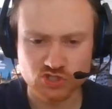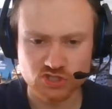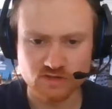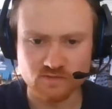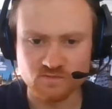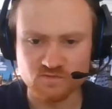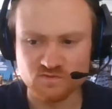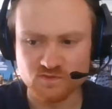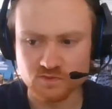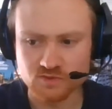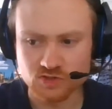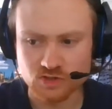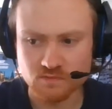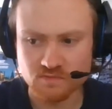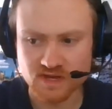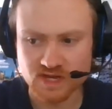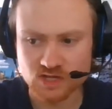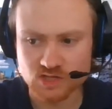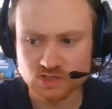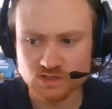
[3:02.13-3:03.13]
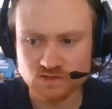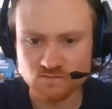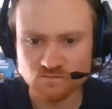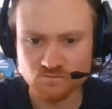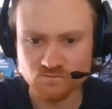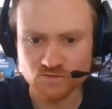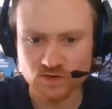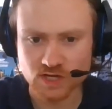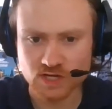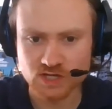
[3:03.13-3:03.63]
of them from Tom Baker's
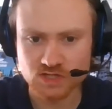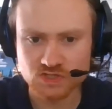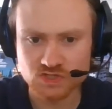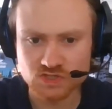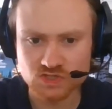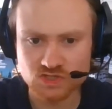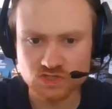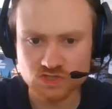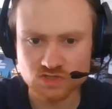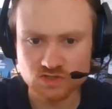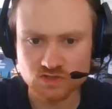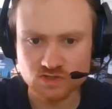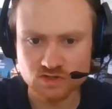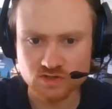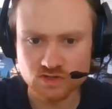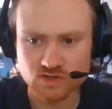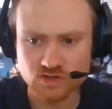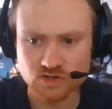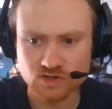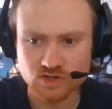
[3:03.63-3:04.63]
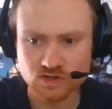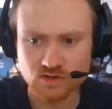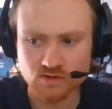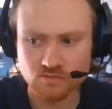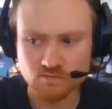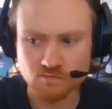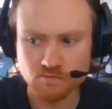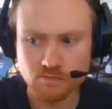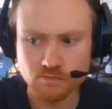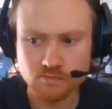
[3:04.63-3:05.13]
first
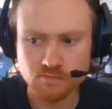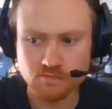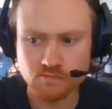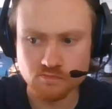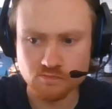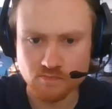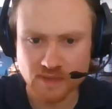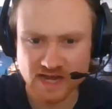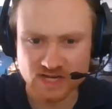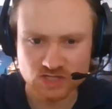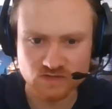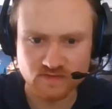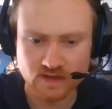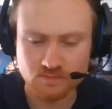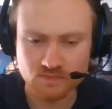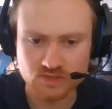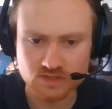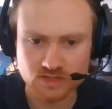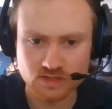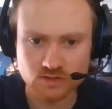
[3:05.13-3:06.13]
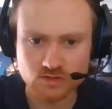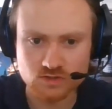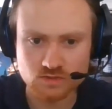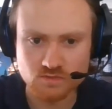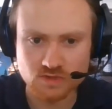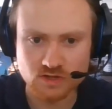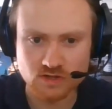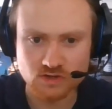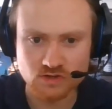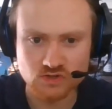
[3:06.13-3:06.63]
batch of episodes
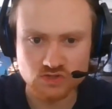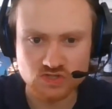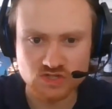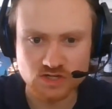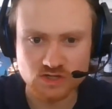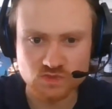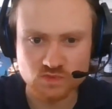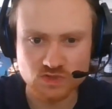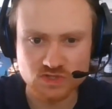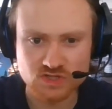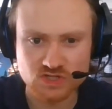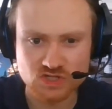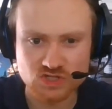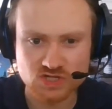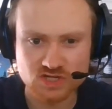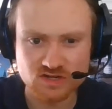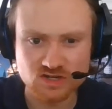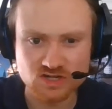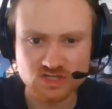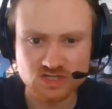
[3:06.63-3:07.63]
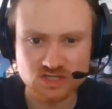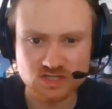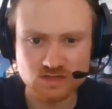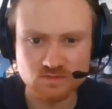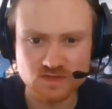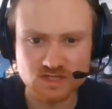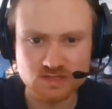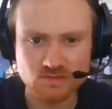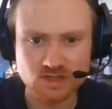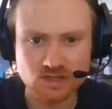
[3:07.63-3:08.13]
because those ones are generally considered to
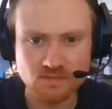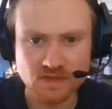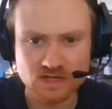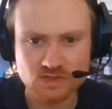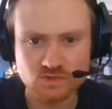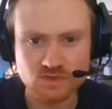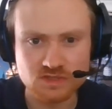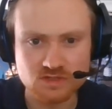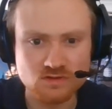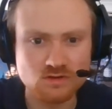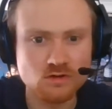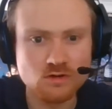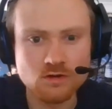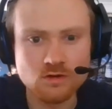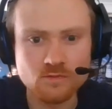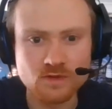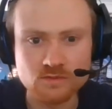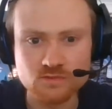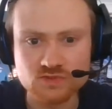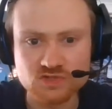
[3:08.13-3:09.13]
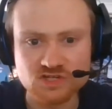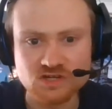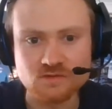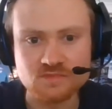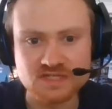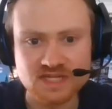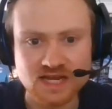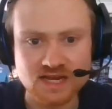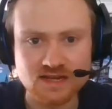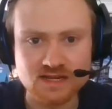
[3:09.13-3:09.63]
be some of the best ones on a lot of people's
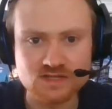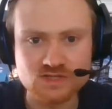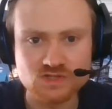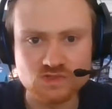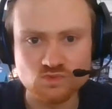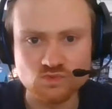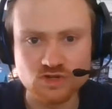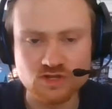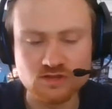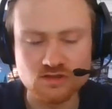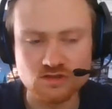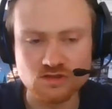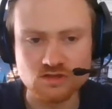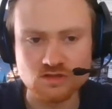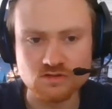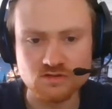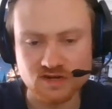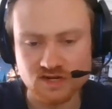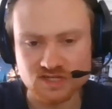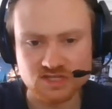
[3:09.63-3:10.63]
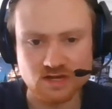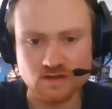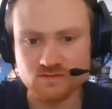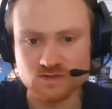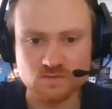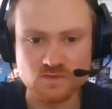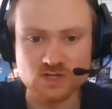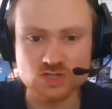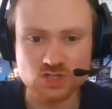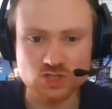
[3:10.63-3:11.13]
top 10 lists with like I've
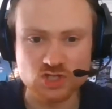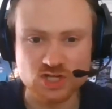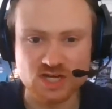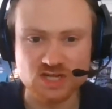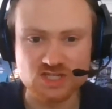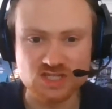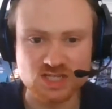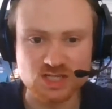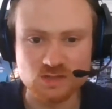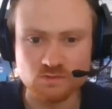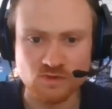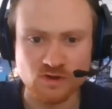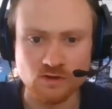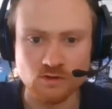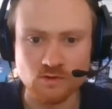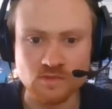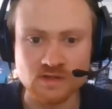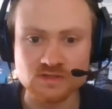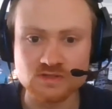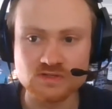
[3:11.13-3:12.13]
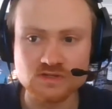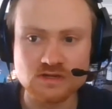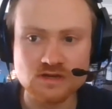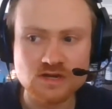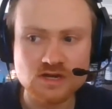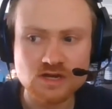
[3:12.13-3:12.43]
just mentioned Genesis pyramids